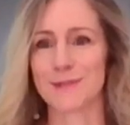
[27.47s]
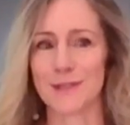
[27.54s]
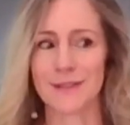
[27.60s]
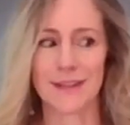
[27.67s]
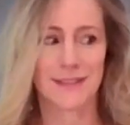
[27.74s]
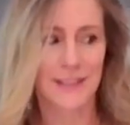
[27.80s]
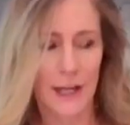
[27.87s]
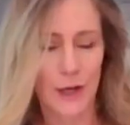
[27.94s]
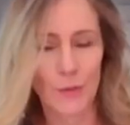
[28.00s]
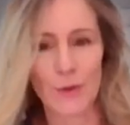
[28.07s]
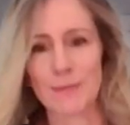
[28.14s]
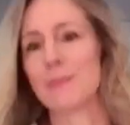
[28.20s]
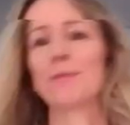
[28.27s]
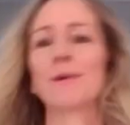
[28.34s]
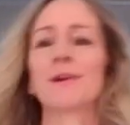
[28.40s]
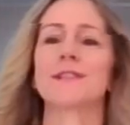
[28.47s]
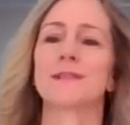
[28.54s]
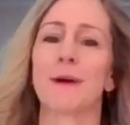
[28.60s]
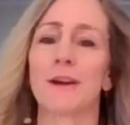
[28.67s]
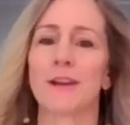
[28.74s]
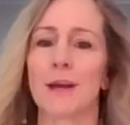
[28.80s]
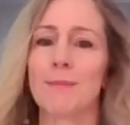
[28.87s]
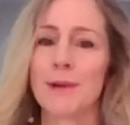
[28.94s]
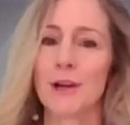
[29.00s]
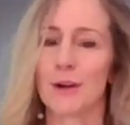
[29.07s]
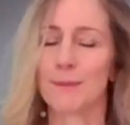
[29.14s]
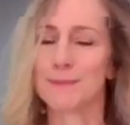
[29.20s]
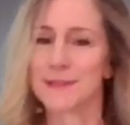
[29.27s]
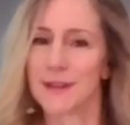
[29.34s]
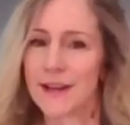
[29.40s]
So that's kind of what my book is about. I pair
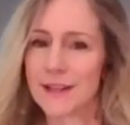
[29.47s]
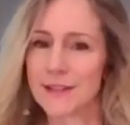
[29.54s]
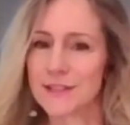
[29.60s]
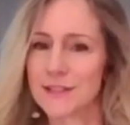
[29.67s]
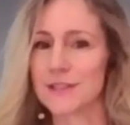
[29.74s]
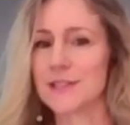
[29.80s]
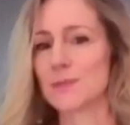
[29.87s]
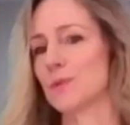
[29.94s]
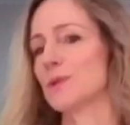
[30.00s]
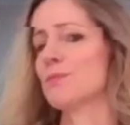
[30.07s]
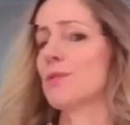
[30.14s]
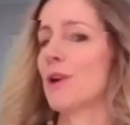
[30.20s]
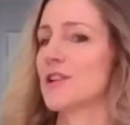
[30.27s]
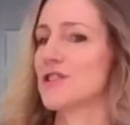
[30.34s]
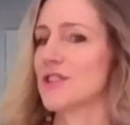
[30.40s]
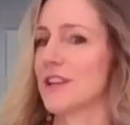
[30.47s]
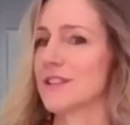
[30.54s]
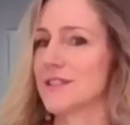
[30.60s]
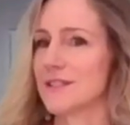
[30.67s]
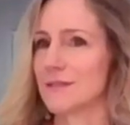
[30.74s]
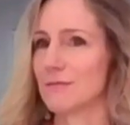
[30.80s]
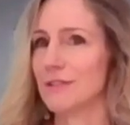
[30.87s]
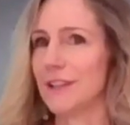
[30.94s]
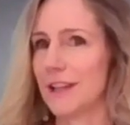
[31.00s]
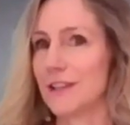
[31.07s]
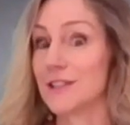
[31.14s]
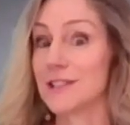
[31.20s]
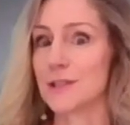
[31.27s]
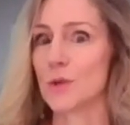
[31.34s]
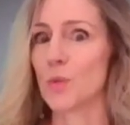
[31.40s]
up scientists with projects
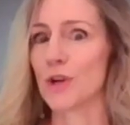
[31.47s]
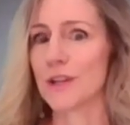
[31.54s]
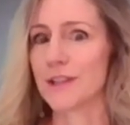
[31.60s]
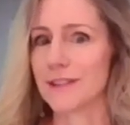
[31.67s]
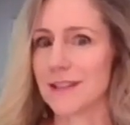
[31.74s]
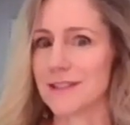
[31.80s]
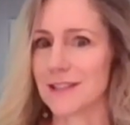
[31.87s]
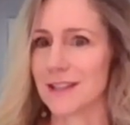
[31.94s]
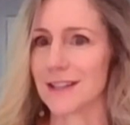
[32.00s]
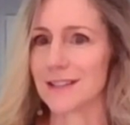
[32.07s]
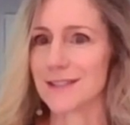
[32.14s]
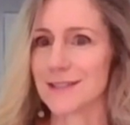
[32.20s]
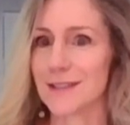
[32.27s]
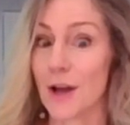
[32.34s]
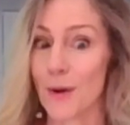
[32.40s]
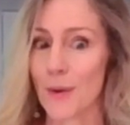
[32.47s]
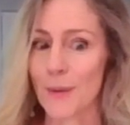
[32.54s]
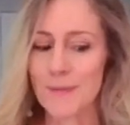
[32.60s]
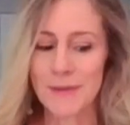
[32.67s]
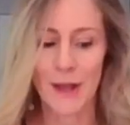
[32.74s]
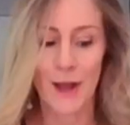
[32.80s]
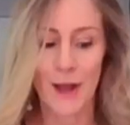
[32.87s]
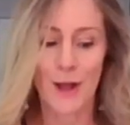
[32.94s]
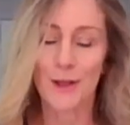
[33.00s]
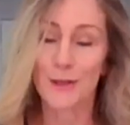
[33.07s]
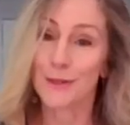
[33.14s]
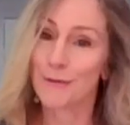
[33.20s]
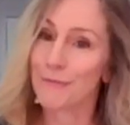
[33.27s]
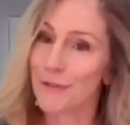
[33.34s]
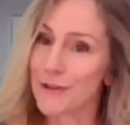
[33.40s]
related to the work they did. So
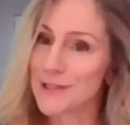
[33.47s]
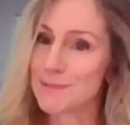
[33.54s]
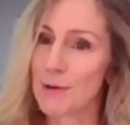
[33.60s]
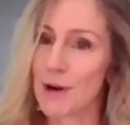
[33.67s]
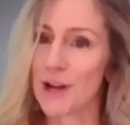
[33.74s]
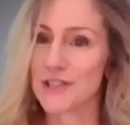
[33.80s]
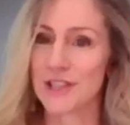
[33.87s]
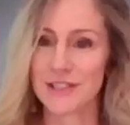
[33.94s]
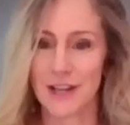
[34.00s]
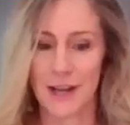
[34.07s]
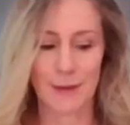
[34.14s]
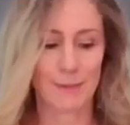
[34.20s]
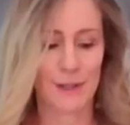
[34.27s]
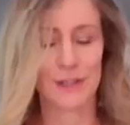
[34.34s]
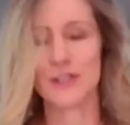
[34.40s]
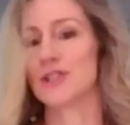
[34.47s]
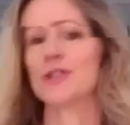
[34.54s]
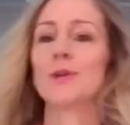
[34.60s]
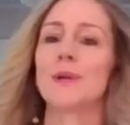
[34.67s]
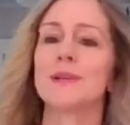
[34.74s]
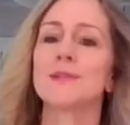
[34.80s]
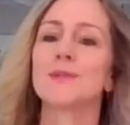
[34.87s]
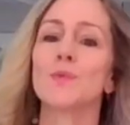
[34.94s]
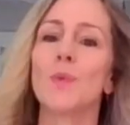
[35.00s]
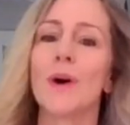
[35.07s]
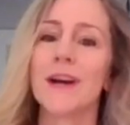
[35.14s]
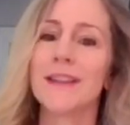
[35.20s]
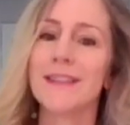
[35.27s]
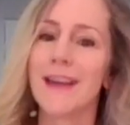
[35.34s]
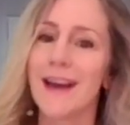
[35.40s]
the first project I'm going to do is
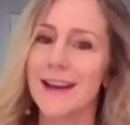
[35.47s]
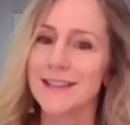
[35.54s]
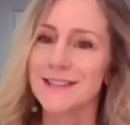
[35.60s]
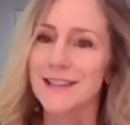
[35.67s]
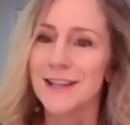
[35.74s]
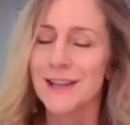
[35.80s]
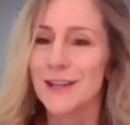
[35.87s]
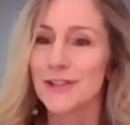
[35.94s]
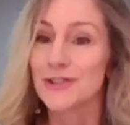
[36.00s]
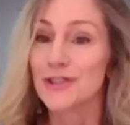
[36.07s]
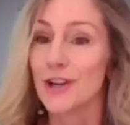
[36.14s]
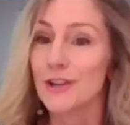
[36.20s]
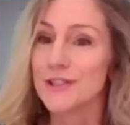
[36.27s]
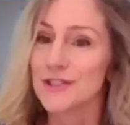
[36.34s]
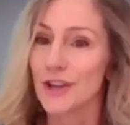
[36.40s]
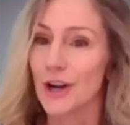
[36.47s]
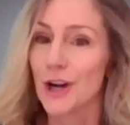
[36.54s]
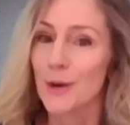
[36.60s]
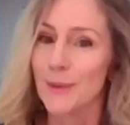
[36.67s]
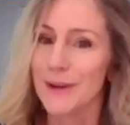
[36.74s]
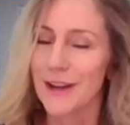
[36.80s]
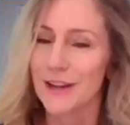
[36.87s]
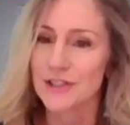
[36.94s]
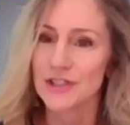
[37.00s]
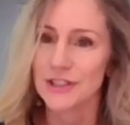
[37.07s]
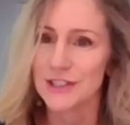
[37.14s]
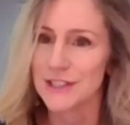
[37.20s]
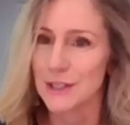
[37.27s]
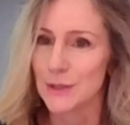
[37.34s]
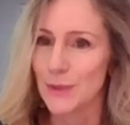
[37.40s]
one that Charles Darwin
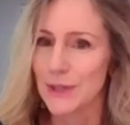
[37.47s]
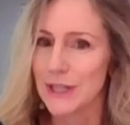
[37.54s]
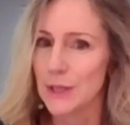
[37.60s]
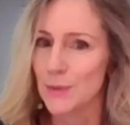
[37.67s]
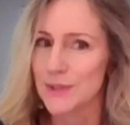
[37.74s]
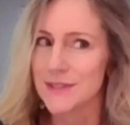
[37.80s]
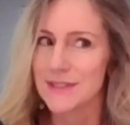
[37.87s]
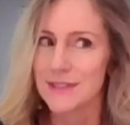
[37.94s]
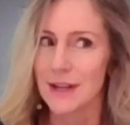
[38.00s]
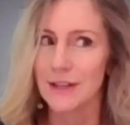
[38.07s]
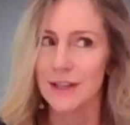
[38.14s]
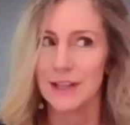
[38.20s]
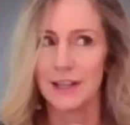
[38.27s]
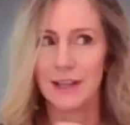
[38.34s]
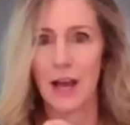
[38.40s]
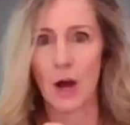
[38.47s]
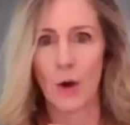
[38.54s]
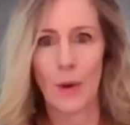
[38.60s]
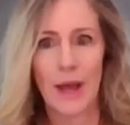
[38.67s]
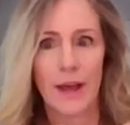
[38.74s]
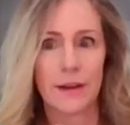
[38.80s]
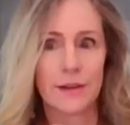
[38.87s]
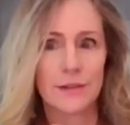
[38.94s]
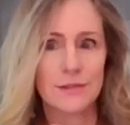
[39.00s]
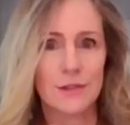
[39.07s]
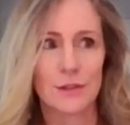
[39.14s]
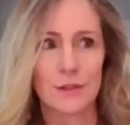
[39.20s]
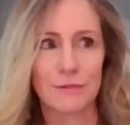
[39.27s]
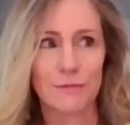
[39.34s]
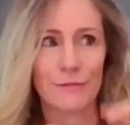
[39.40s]
actually did when he was studying how eggs
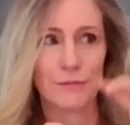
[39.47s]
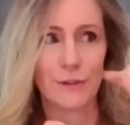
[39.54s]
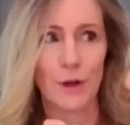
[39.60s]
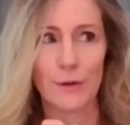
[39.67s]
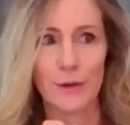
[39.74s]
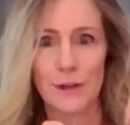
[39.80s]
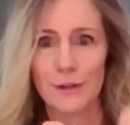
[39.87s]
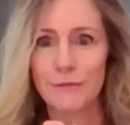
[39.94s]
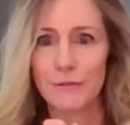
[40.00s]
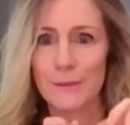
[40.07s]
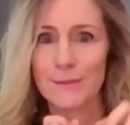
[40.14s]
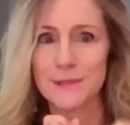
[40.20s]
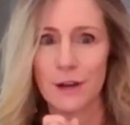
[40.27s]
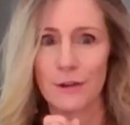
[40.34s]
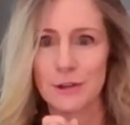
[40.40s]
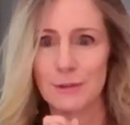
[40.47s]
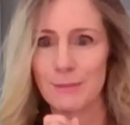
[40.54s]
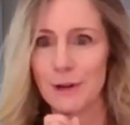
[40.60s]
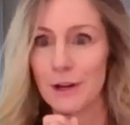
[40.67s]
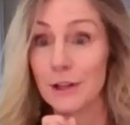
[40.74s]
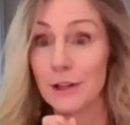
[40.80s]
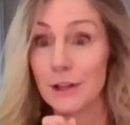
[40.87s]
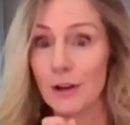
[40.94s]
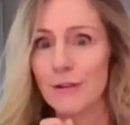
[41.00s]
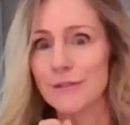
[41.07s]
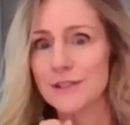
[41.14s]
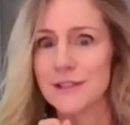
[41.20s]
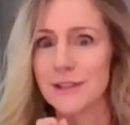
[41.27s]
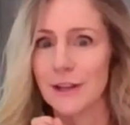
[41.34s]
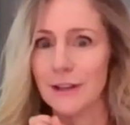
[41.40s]
could have floated from South America over
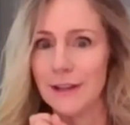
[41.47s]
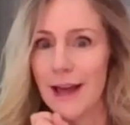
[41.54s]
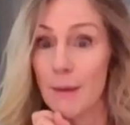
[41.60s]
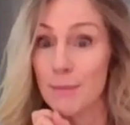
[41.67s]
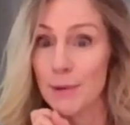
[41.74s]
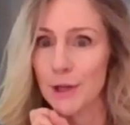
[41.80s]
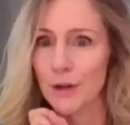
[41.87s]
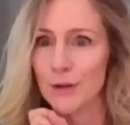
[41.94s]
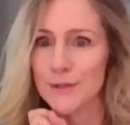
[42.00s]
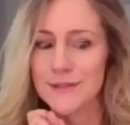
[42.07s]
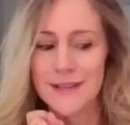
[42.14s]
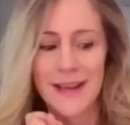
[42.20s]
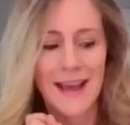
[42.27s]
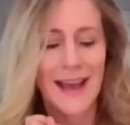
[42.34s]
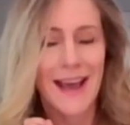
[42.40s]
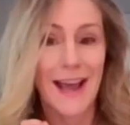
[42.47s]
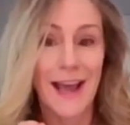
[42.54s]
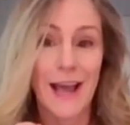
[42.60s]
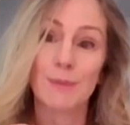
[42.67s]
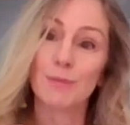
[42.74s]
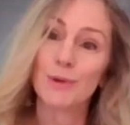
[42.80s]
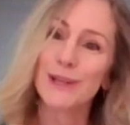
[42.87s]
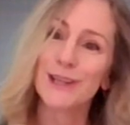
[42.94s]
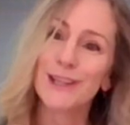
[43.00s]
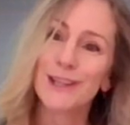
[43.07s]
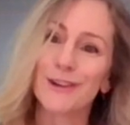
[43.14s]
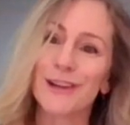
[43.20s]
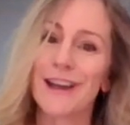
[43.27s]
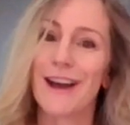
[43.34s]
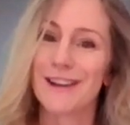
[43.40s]
to the Galapagos. And Marie
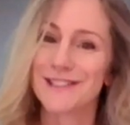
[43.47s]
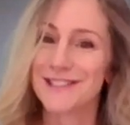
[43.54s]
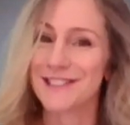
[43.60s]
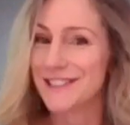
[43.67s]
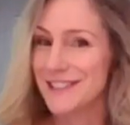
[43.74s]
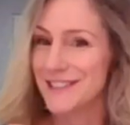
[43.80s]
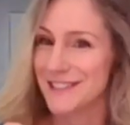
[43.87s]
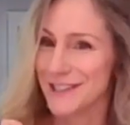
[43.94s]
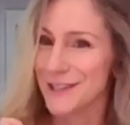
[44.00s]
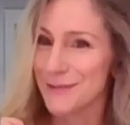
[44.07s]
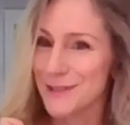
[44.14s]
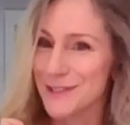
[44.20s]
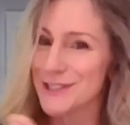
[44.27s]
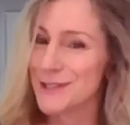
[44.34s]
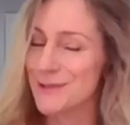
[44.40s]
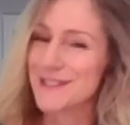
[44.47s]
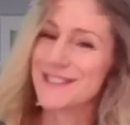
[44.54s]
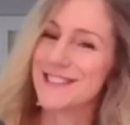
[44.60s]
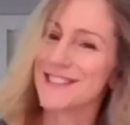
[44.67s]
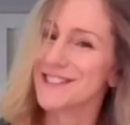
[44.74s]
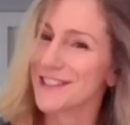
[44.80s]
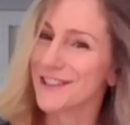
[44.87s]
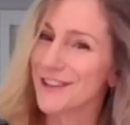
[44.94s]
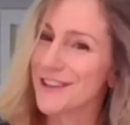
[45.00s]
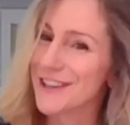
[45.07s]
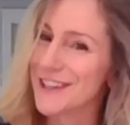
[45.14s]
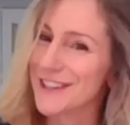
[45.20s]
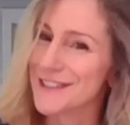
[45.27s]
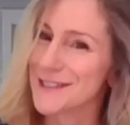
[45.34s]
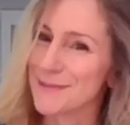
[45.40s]
Curie actually did it when she was teaching her
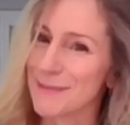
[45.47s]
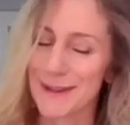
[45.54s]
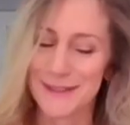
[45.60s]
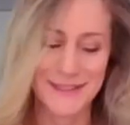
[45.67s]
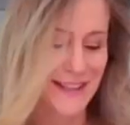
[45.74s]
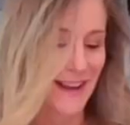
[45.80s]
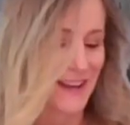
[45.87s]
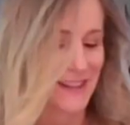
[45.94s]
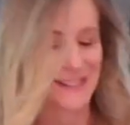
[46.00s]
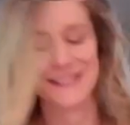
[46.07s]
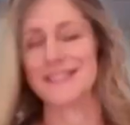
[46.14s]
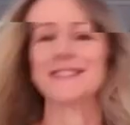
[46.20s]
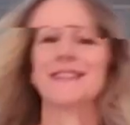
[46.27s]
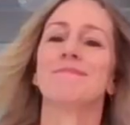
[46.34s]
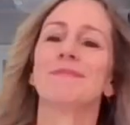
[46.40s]
kids about science.